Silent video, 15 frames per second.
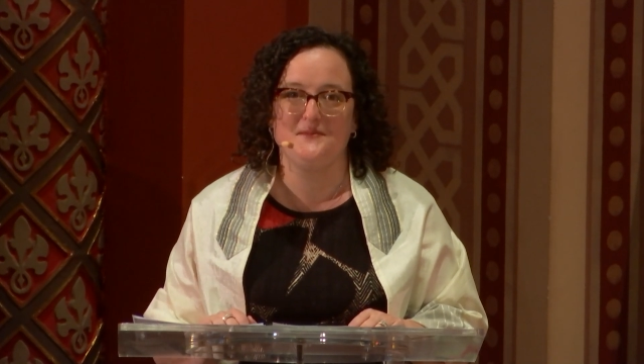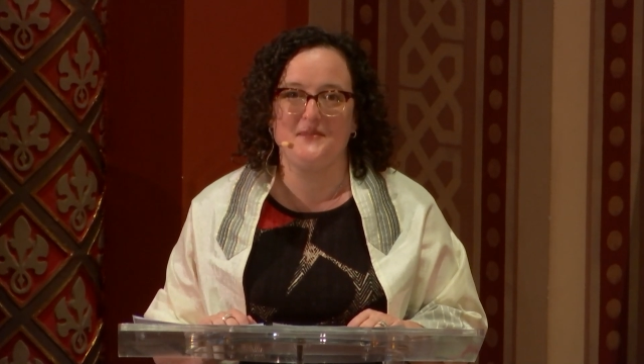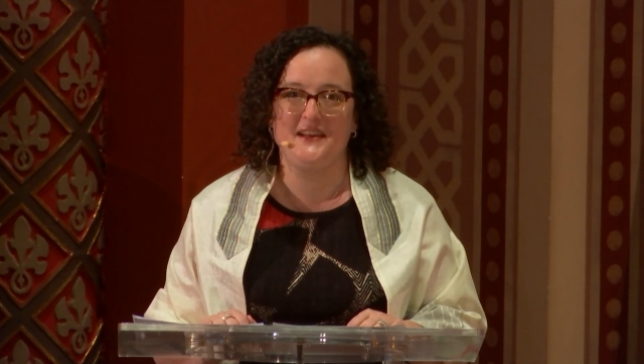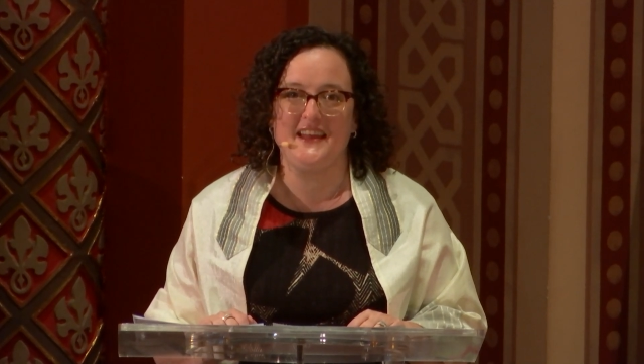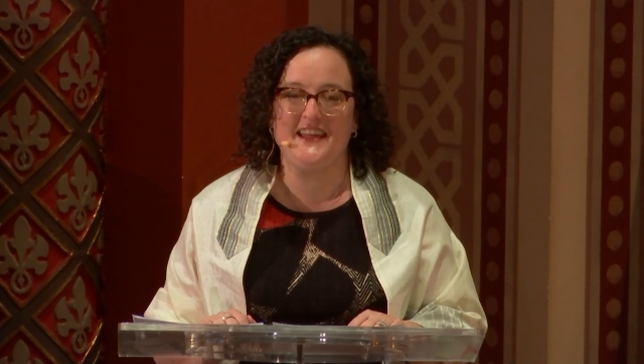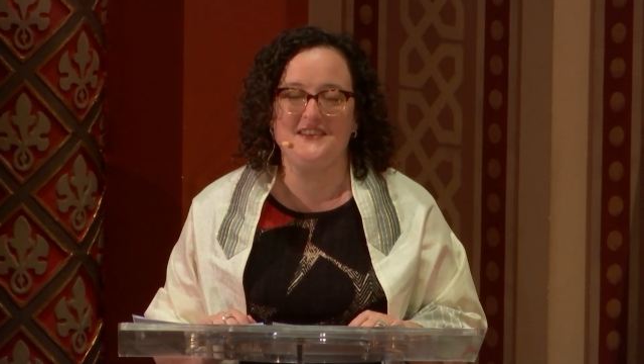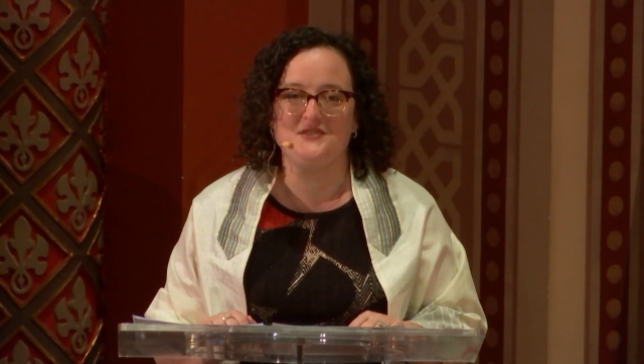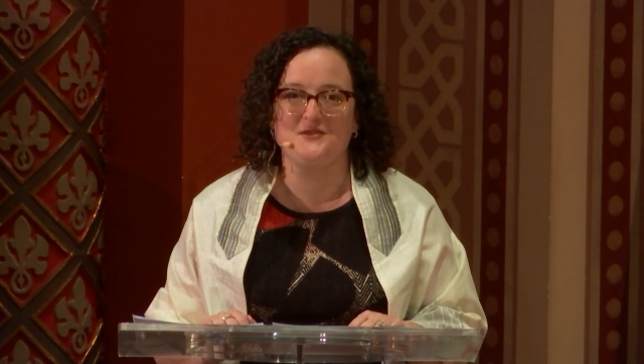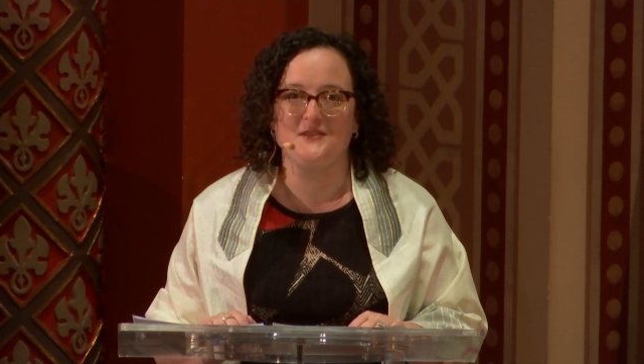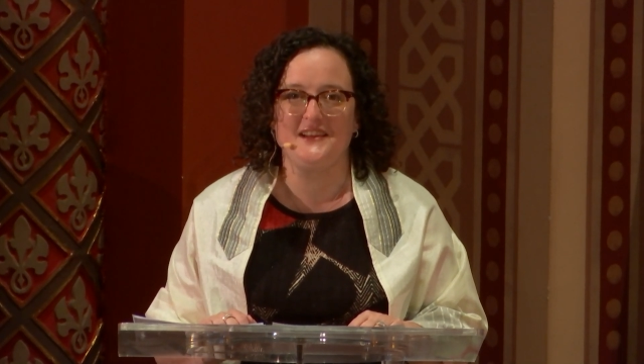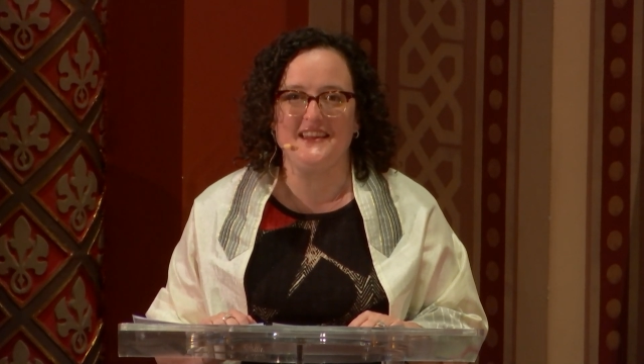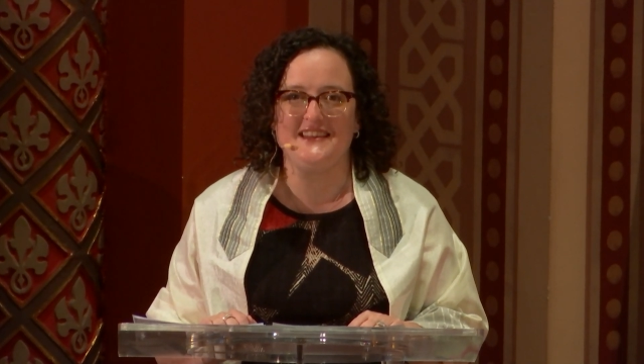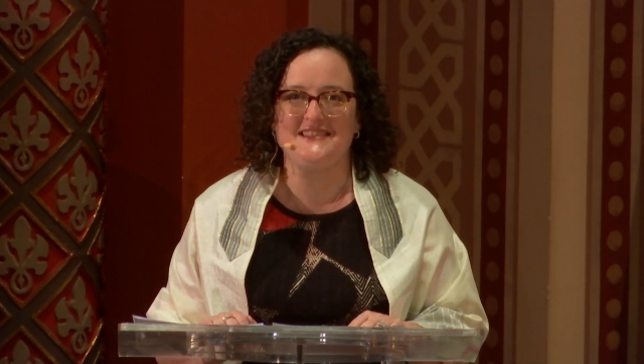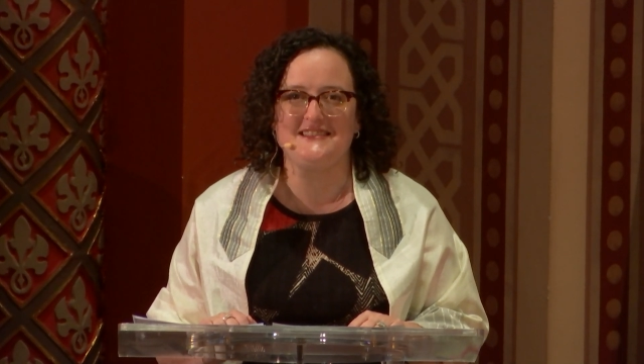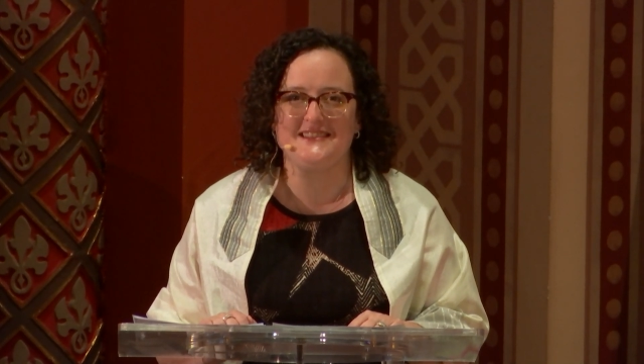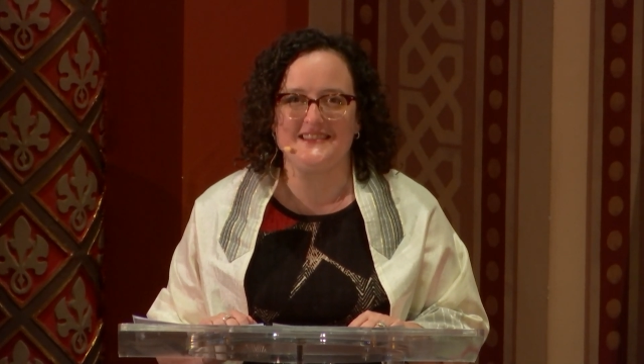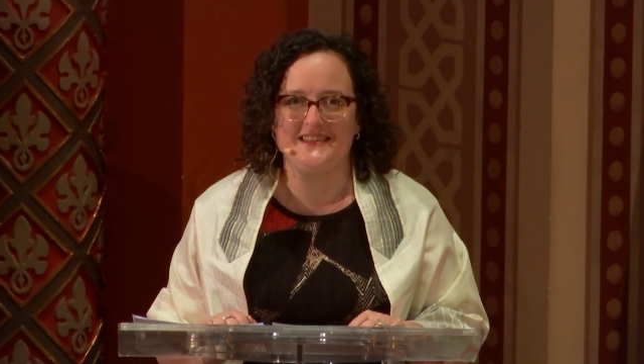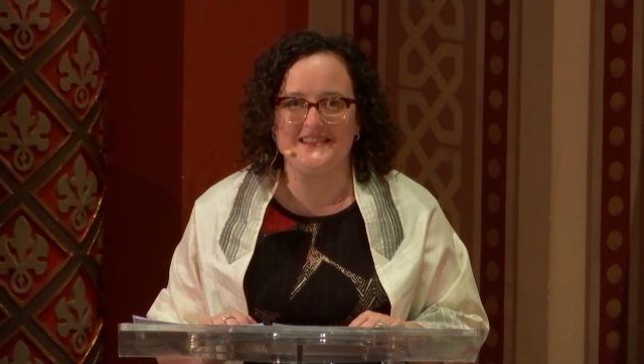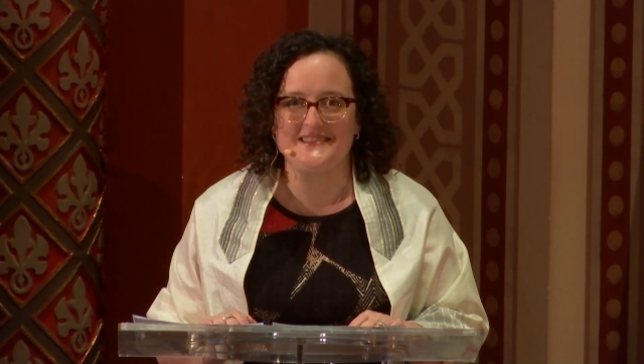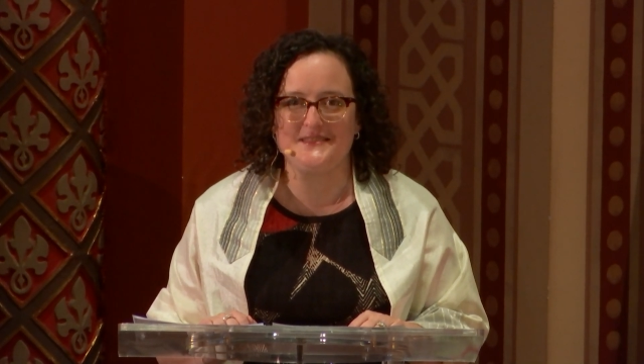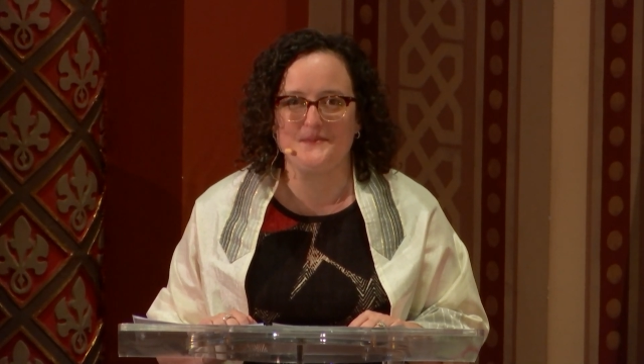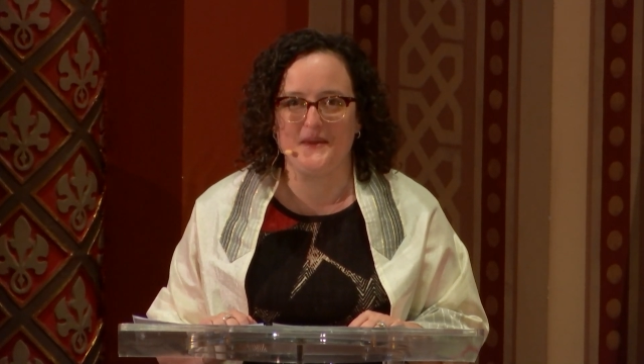but entering into
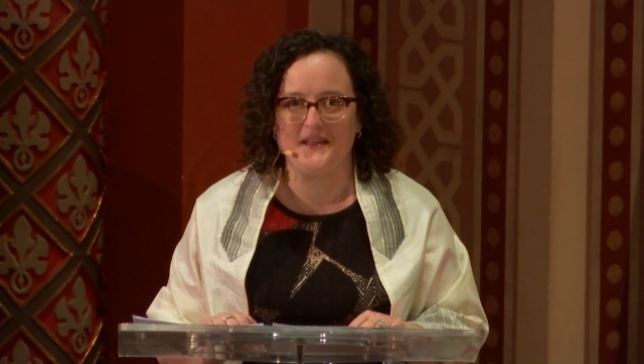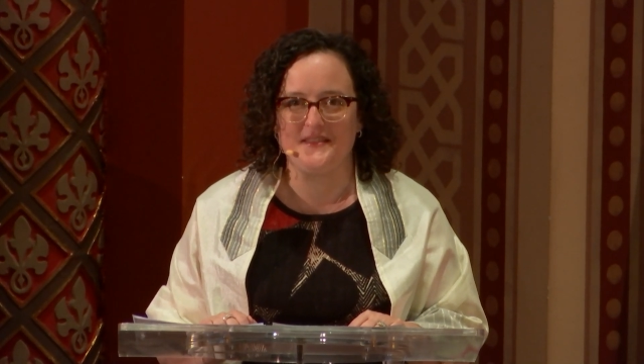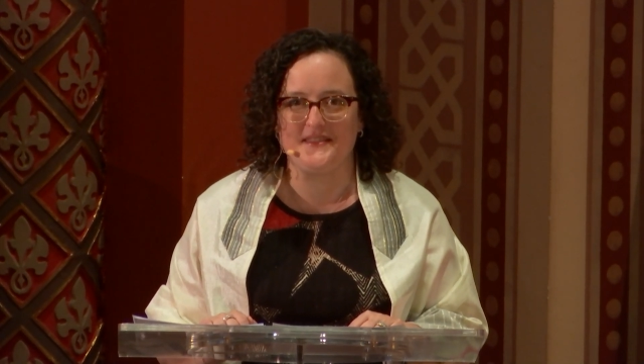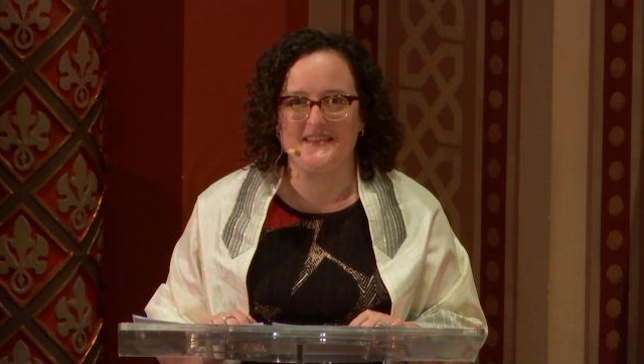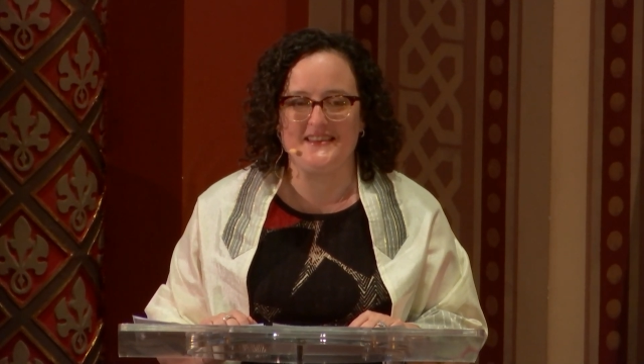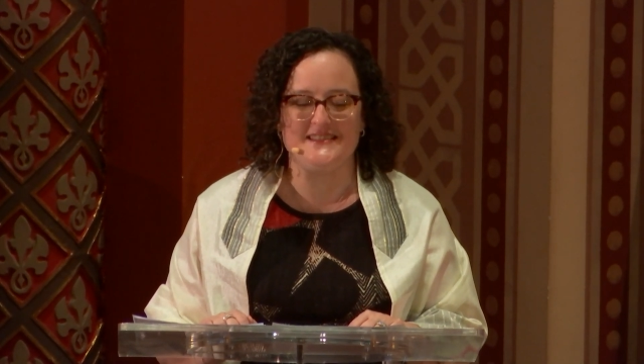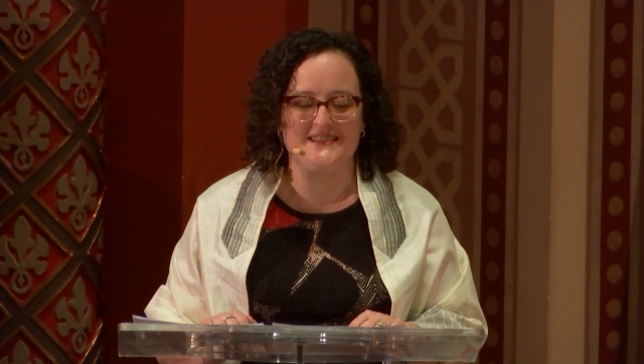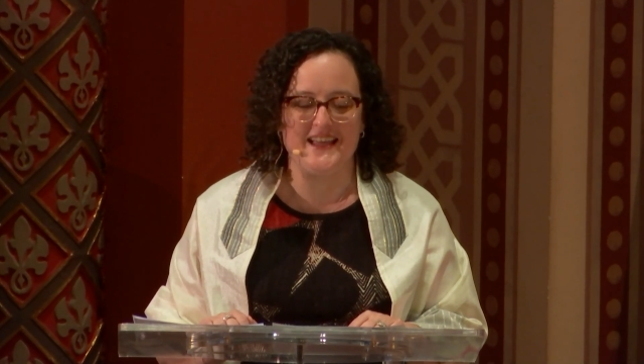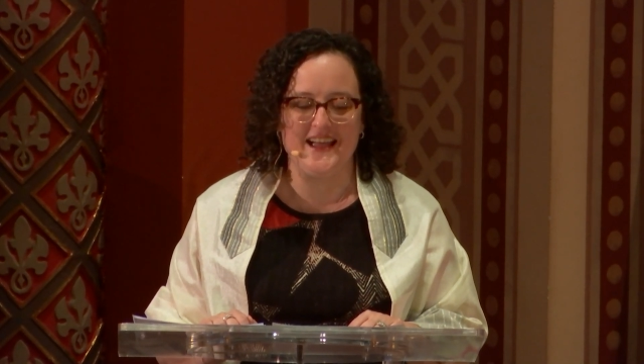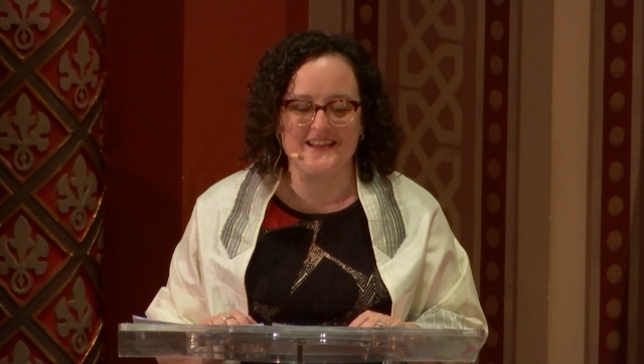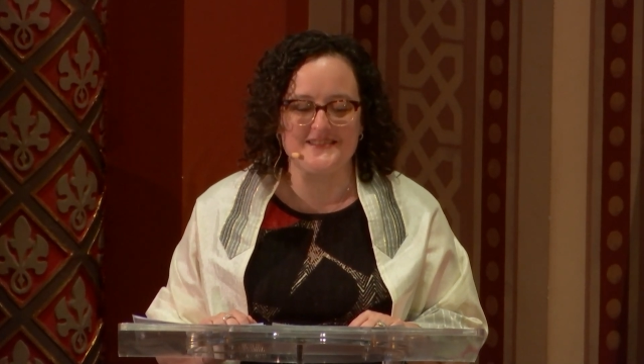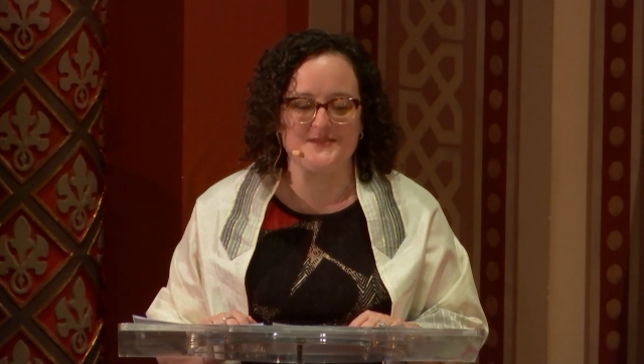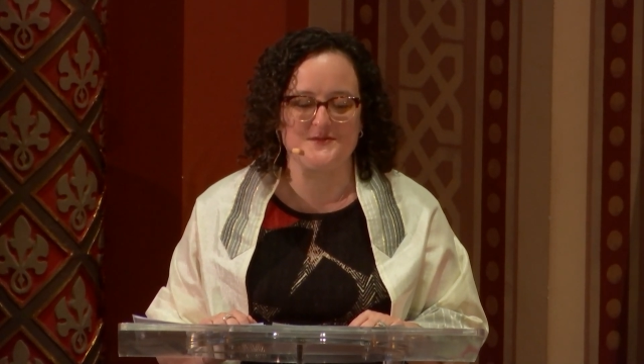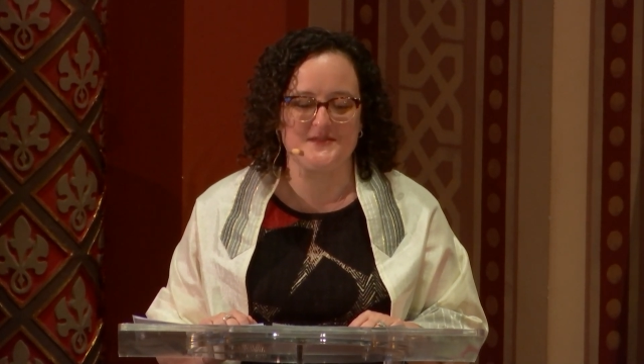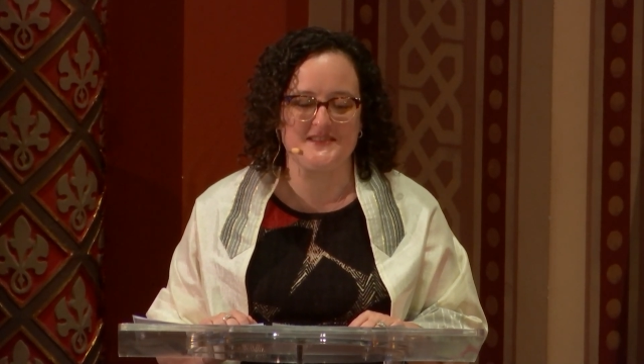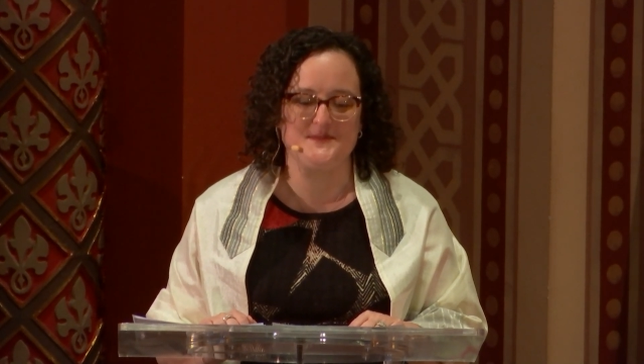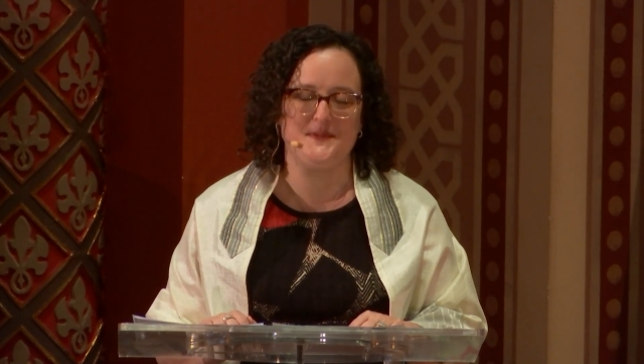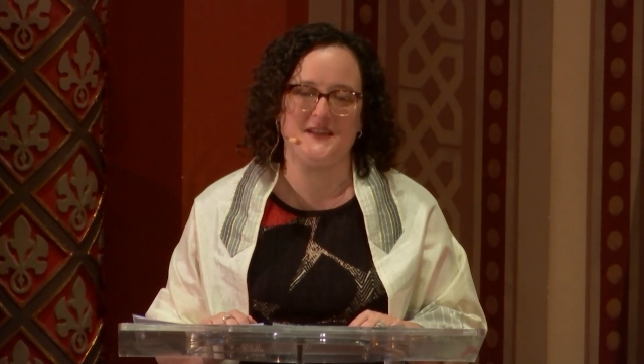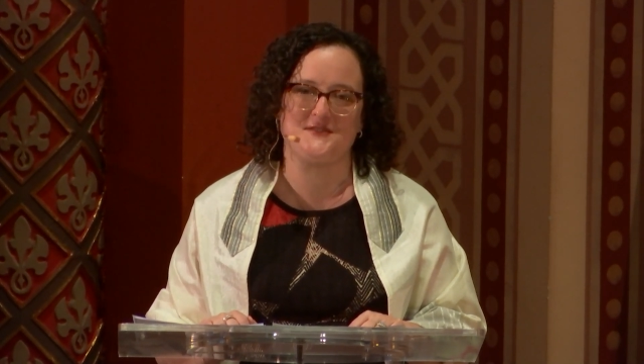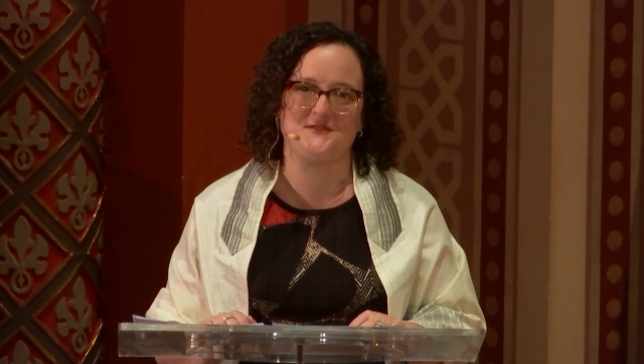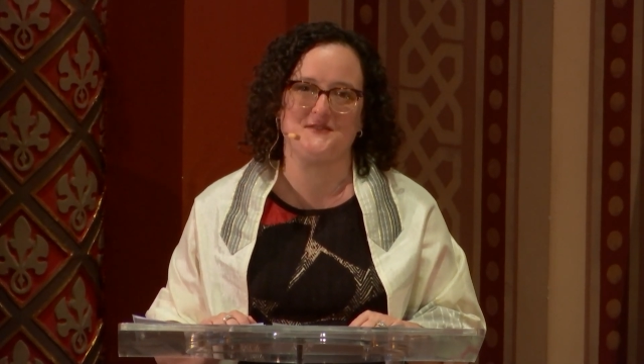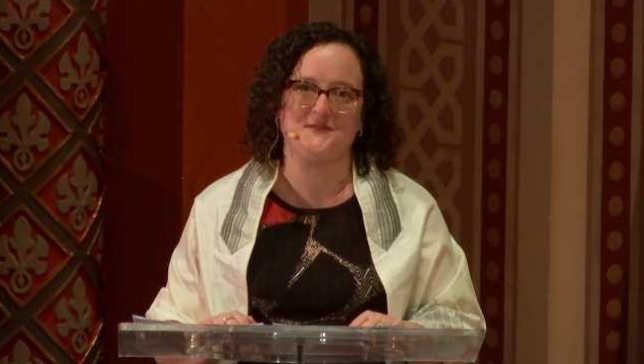this month is extra
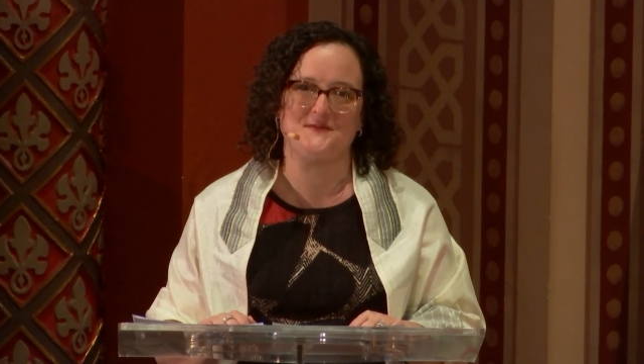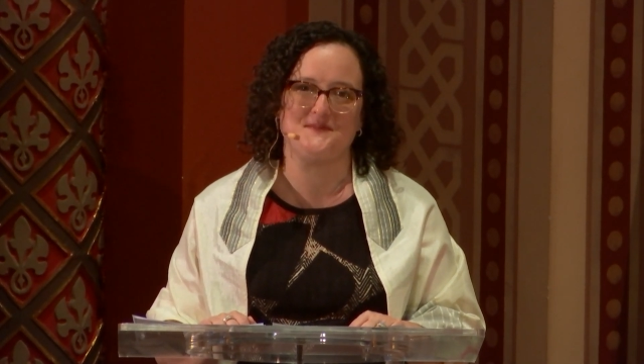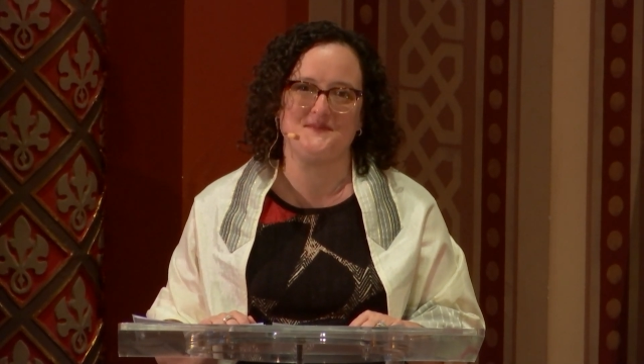special